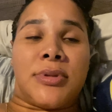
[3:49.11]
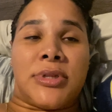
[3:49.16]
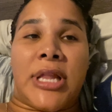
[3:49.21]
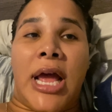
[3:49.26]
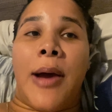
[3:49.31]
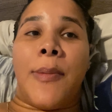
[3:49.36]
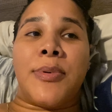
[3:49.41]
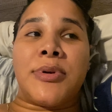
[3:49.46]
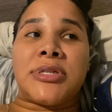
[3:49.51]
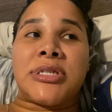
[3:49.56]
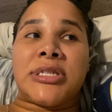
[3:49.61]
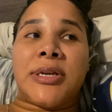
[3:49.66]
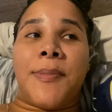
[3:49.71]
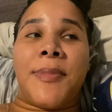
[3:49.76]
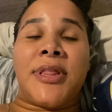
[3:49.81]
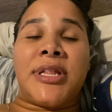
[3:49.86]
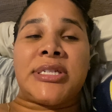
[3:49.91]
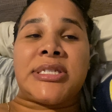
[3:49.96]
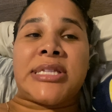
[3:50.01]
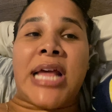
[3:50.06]
that was
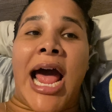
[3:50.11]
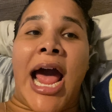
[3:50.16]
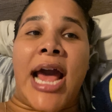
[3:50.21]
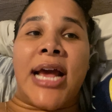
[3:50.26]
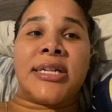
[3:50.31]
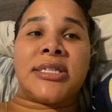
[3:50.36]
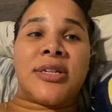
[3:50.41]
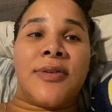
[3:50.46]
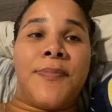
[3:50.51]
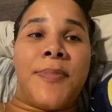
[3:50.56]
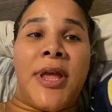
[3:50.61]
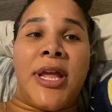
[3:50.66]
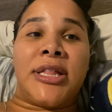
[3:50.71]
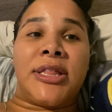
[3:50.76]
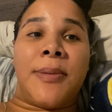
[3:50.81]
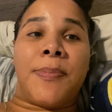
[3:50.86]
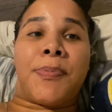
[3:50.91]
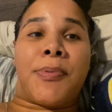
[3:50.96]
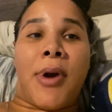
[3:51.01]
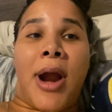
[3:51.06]
some of the signs of
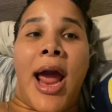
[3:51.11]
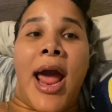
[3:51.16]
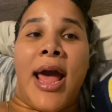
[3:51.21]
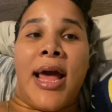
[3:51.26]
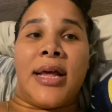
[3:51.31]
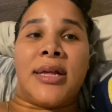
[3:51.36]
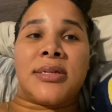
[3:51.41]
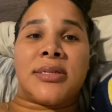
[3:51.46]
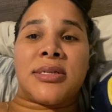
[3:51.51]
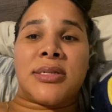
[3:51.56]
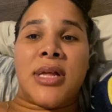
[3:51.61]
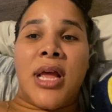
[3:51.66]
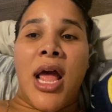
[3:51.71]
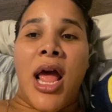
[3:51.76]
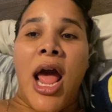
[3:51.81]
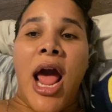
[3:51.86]
being depressed.